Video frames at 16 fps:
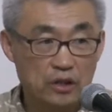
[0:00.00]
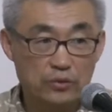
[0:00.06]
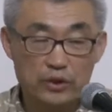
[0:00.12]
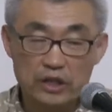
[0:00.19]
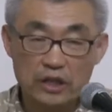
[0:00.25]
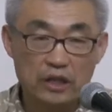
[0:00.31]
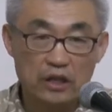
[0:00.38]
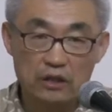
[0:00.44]

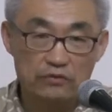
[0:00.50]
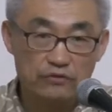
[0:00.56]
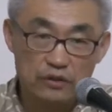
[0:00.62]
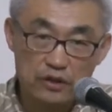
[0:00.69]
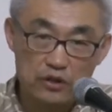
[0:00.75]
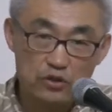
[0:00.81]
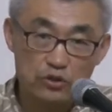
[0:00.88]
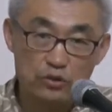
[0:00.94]
We cannot
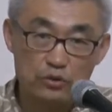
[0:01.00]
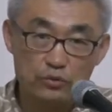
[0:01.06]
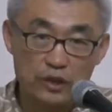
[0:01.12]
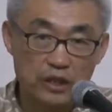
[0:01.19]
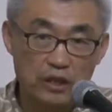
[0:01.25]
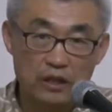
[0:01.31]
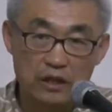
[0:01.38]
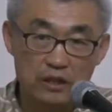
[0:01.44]
feed you. We
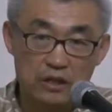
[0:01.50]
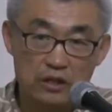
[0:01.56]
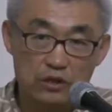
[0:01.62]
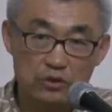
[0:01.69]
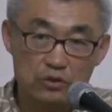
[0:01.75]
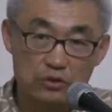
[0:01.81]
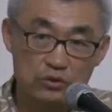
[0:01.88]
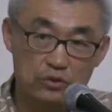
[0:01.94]
cannot
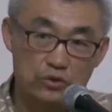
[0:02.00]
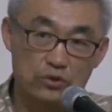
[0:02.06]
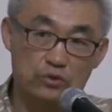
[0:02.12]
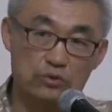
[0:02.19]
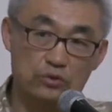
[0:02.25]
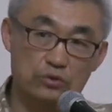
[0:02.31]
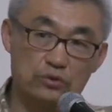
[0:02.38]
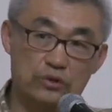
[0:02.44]
take you to
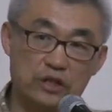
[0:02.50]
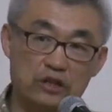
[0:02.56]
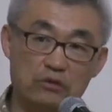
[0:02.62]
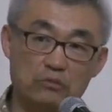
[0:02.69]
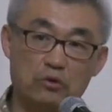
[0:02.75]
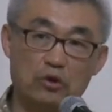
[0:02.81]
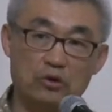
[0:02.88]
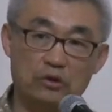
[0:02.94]
schools
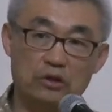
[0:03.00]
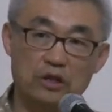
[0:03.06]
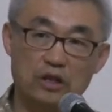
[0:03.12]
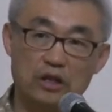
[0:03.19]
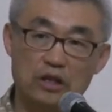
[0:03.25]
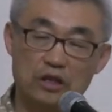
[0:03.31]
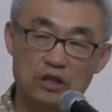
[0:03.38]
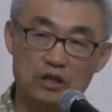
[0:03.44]
anymore
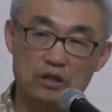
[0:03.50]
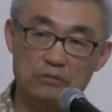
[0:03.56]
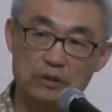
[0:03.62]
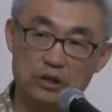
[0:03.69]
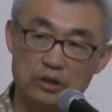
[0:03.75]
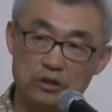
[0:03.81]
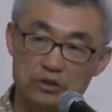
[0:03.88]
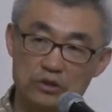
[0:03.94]

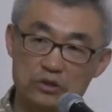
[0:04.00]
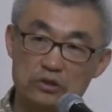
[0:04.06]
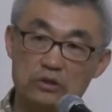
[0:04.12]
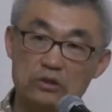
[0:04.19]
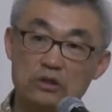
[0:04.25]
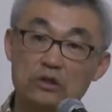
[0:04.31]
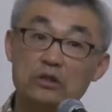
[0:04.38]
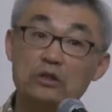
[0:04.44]
because
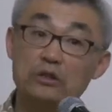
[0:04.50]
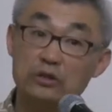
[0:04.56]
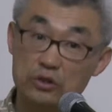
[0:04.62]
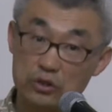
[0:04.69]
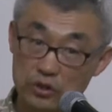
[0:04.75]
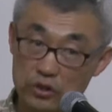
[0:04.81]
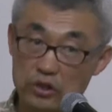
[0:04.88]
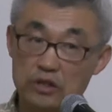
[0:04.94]
the
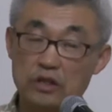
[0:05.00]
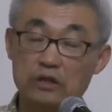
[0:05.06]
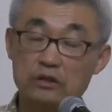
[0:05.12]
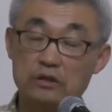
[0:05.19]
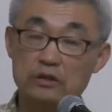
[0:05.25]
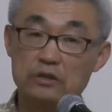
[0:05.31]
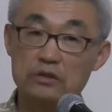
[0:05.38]
church that